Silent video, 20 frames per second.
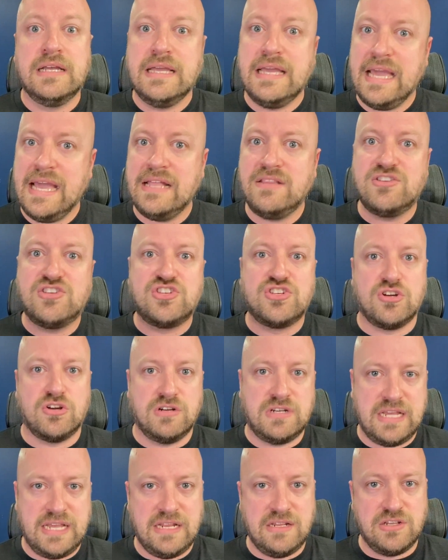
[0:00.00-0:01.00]

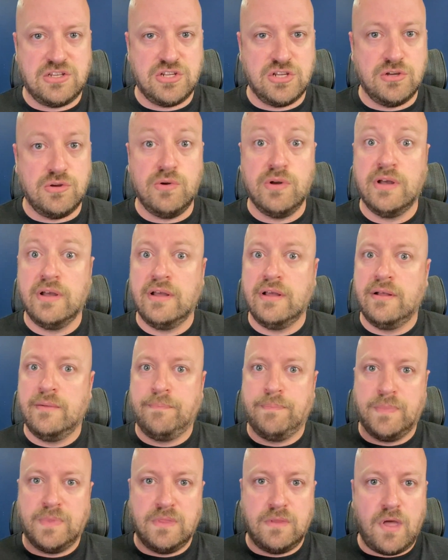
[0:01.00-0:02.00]
insert into
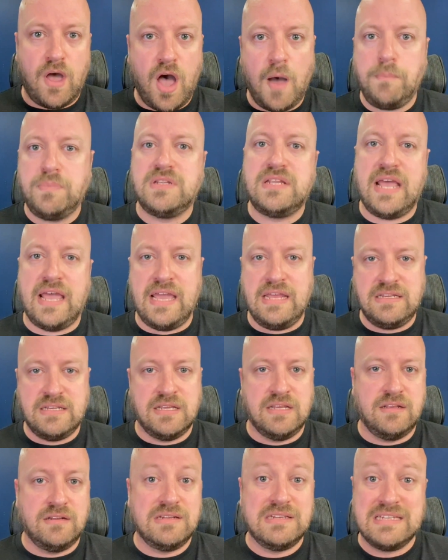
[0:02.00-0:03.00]

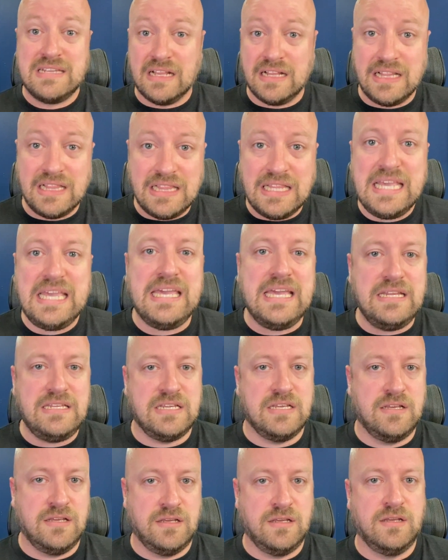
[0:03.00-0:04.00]
update,
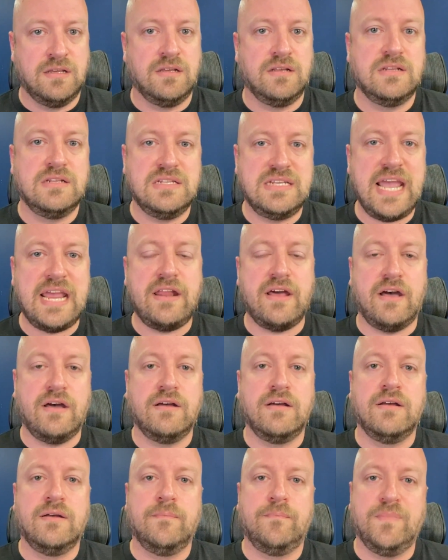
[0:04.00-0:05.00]
delete
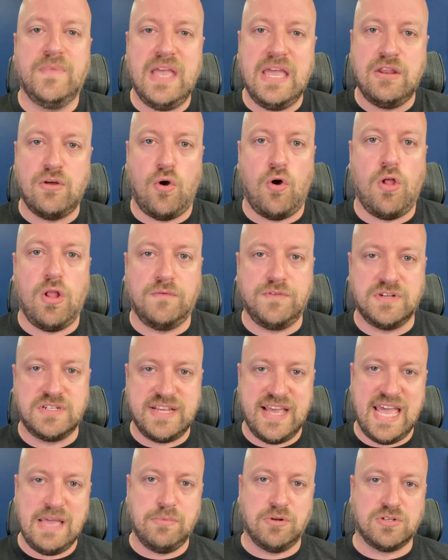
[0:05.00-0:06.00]
data in all of your
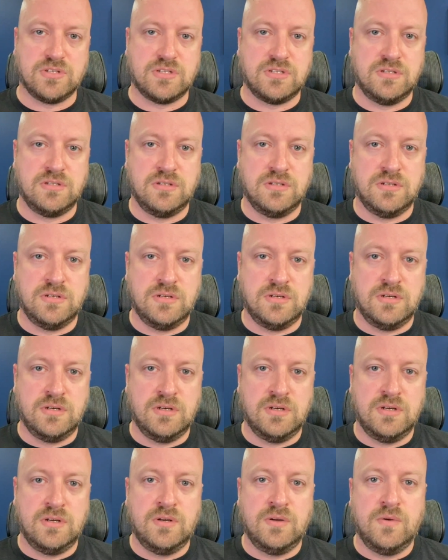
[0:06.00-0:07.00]
tables.
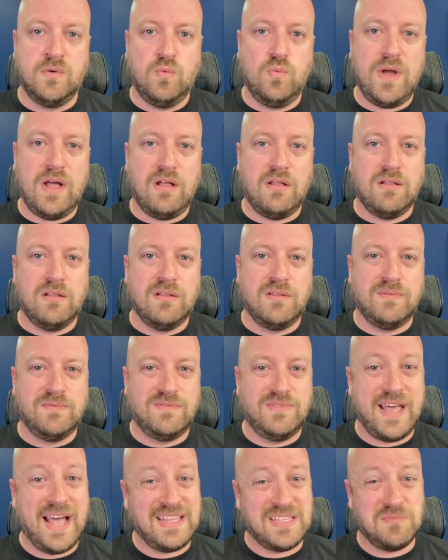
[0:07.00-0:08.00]
Well,
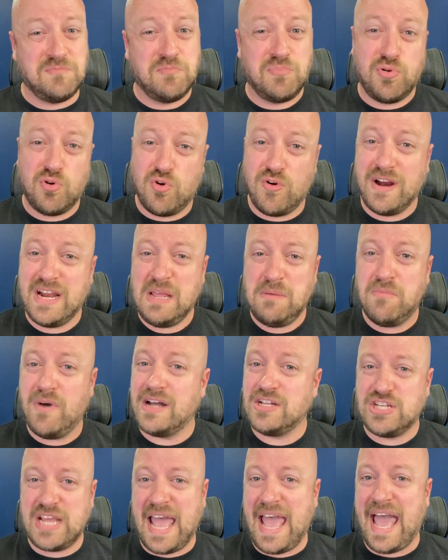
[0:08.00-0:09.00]
that's pretty
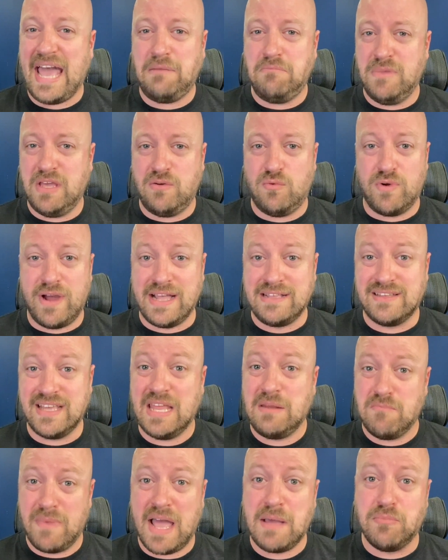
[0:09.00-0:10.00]
much admin rights
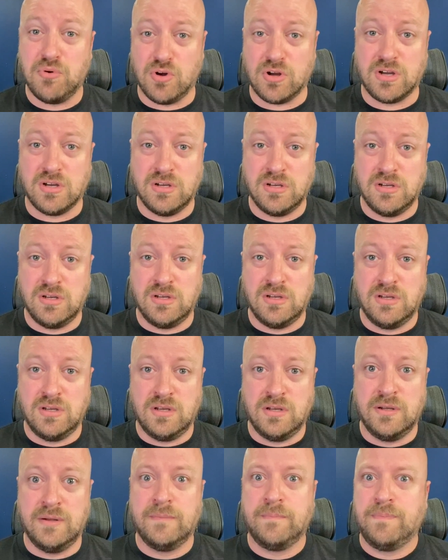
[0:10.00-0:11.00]
in my book.
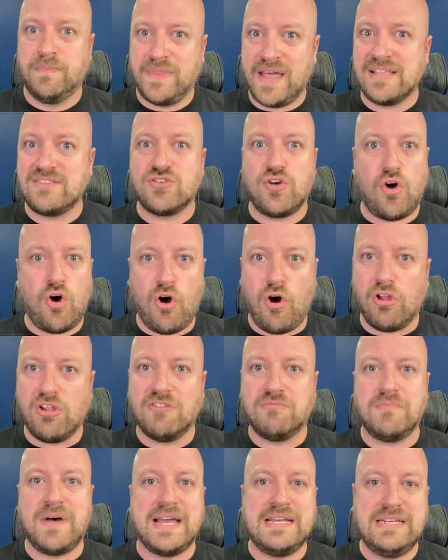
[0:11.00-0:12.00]
That's all
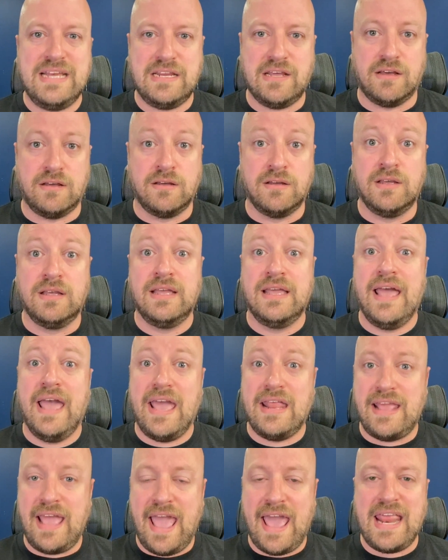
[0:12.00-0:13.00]
of my data
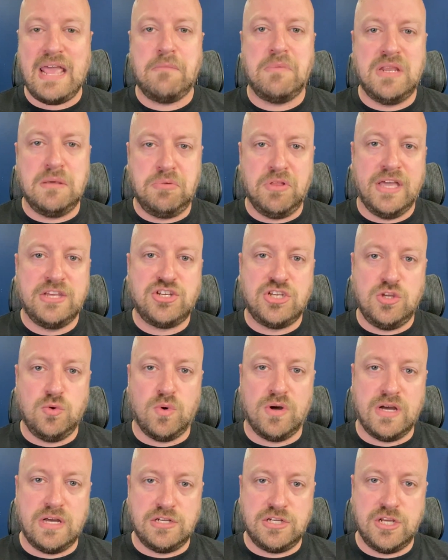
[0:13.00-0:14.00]
and any manipulation you
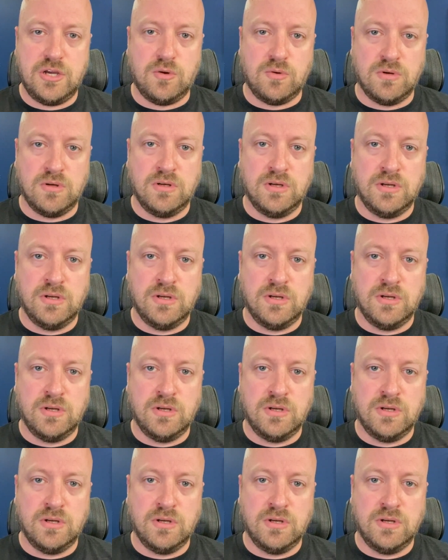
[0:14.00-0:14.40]
want to do.